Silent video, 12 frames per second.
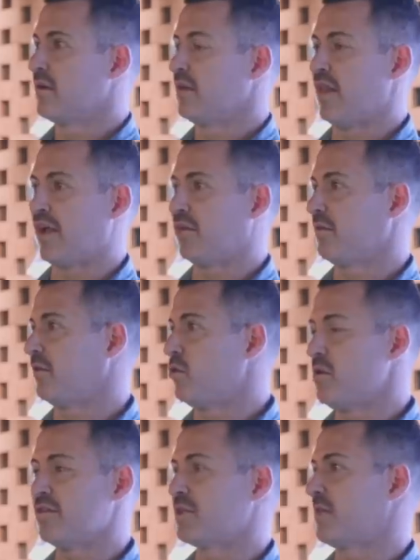like
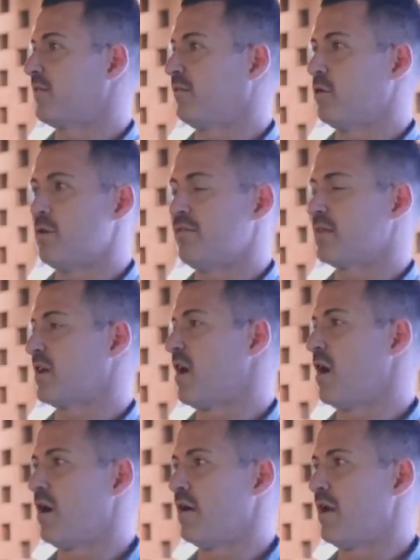Louis
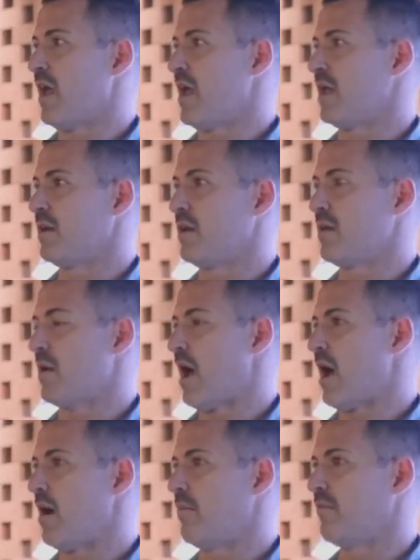Vuitton and
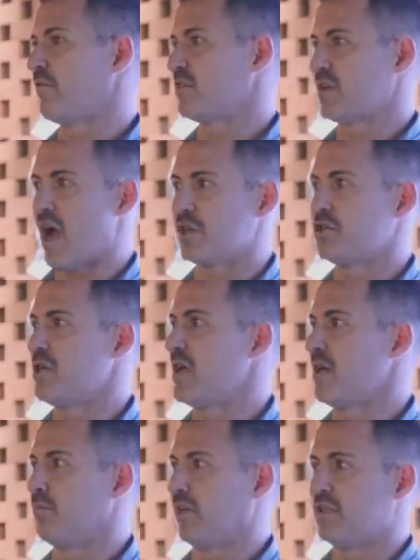
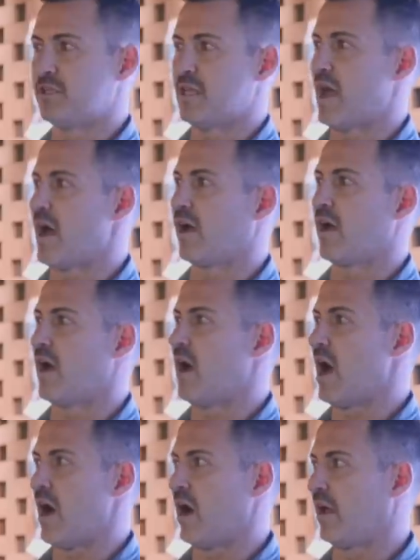Versace and Balenciaga
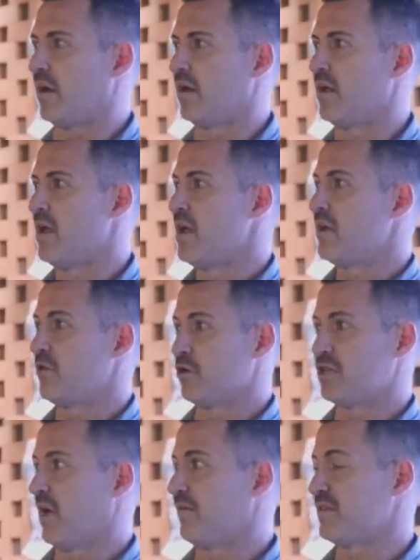on their
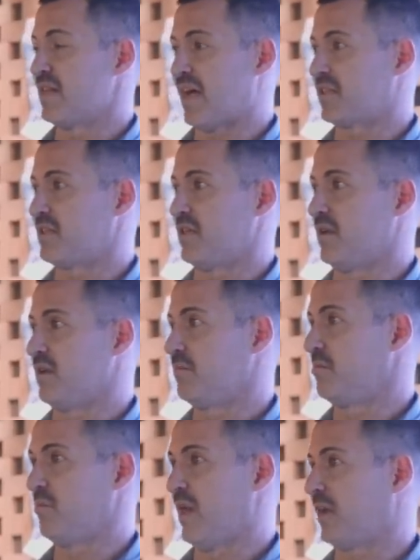shelves next to
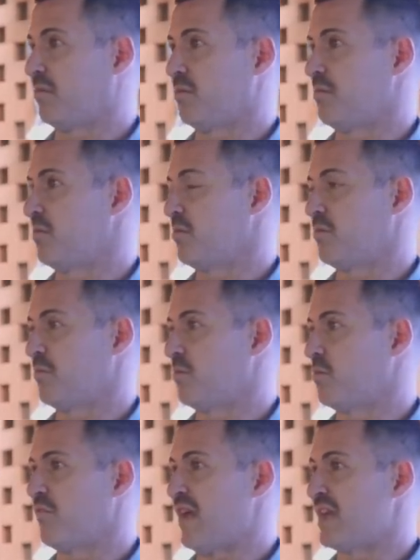like
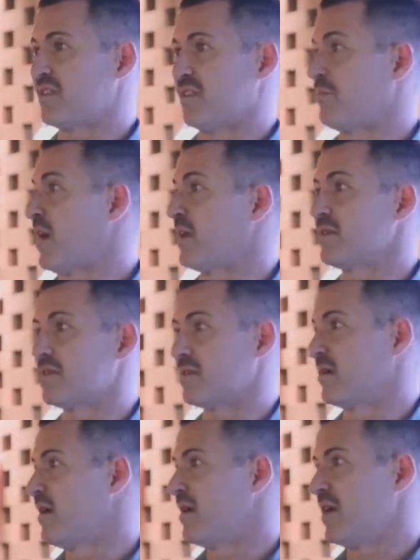Vans slip-ons.
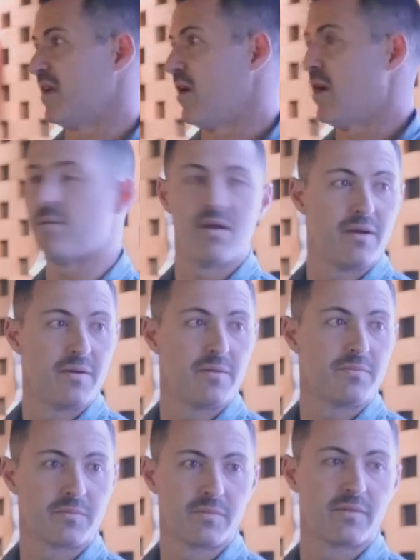The new Kith store
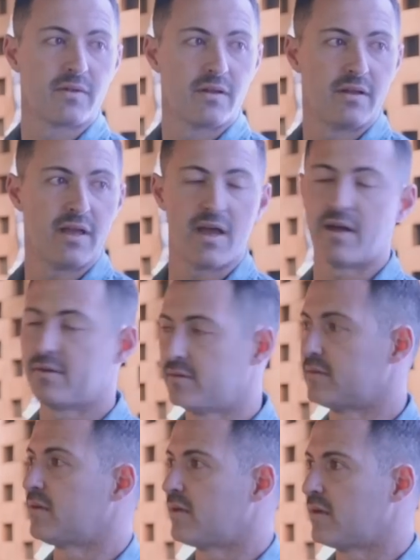has that too. So yeah. it's